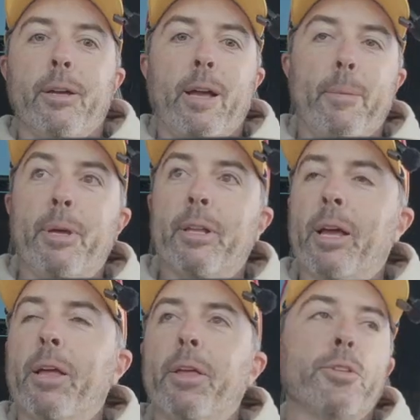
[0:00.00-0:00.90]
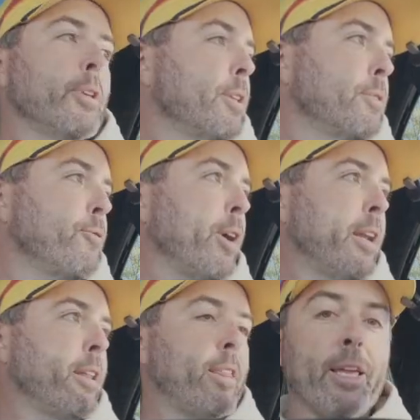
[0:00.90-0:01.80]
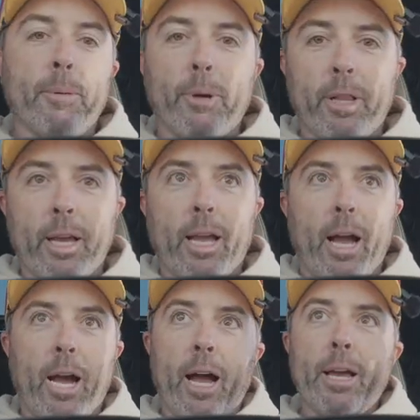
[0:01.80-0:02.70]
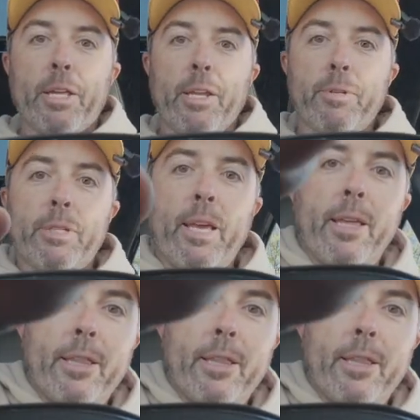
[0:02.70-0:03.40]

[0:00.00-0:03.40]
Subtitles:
I mean, it's funny to think, but like I could even take